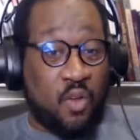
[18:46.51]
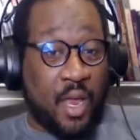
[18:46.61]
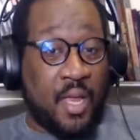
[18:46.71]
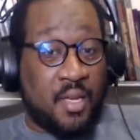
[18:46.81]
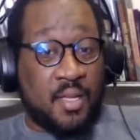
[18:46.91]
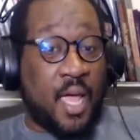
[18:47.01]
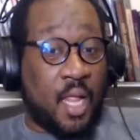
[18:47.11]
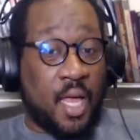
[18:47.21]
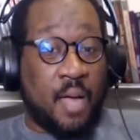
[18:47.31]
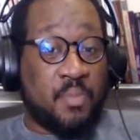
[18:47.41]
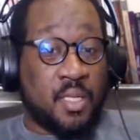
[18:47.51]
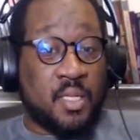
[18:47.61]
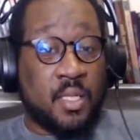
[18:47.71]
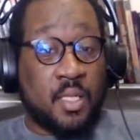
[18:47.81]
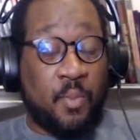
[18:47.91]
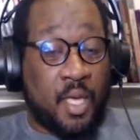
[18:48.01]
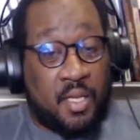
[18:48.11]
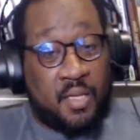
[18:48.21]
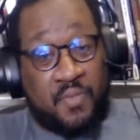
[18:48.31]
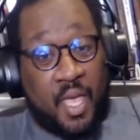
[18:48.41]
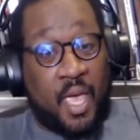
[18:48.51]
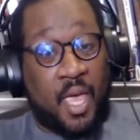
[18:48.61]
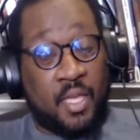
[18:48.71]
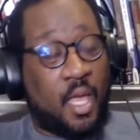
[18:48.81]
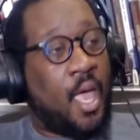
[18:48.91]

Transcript: Grey and Cyclops? Because if they had,